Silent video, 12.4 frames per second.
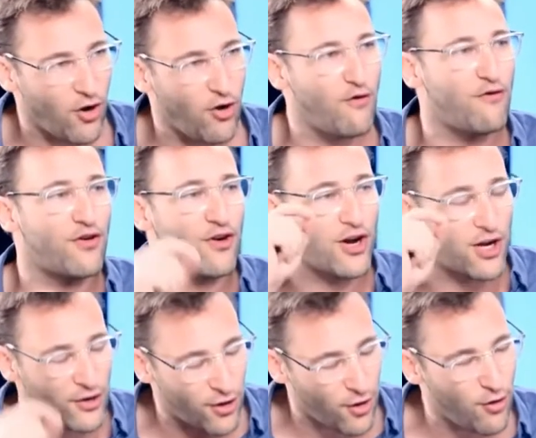and
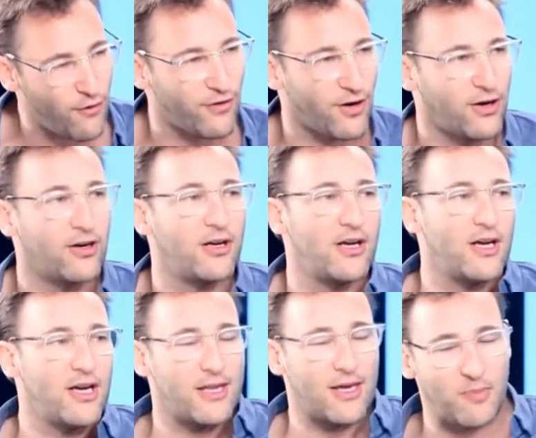over and over
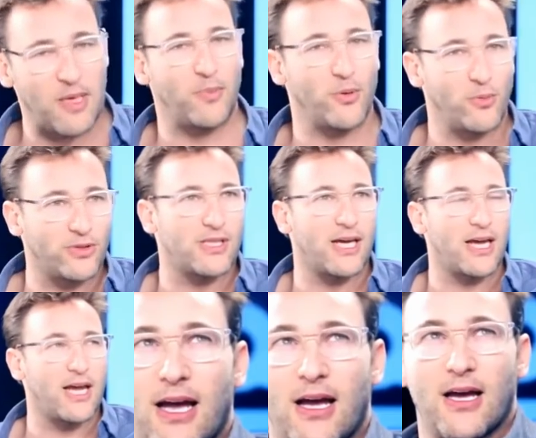that people will
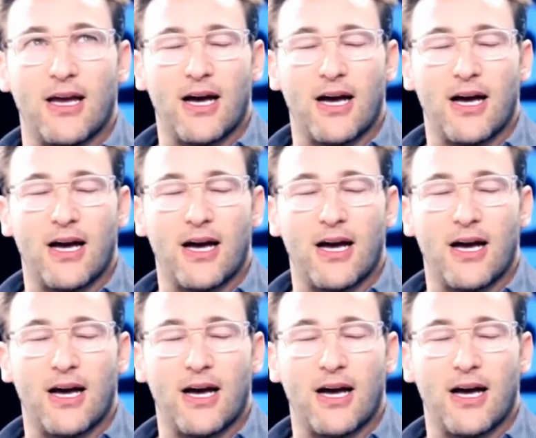say,